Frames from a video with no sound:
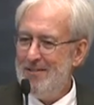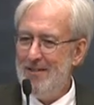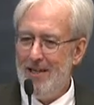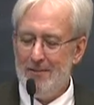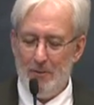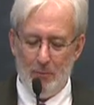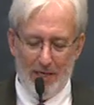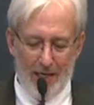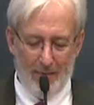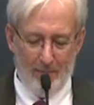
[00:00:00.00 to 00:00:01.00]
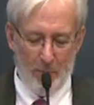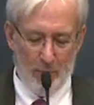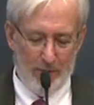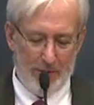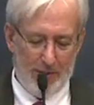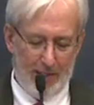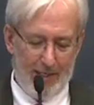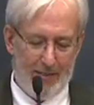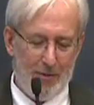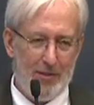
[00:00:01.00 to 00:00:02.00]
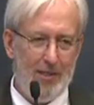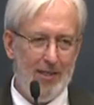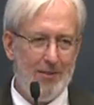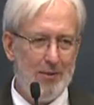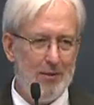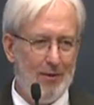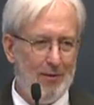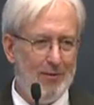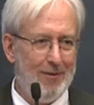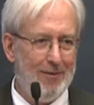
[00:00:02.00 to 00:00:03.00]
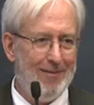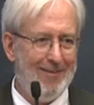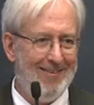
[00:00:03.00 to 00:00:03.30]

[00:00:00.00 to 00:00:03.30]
it's not that we have more to say, it just takes us longer.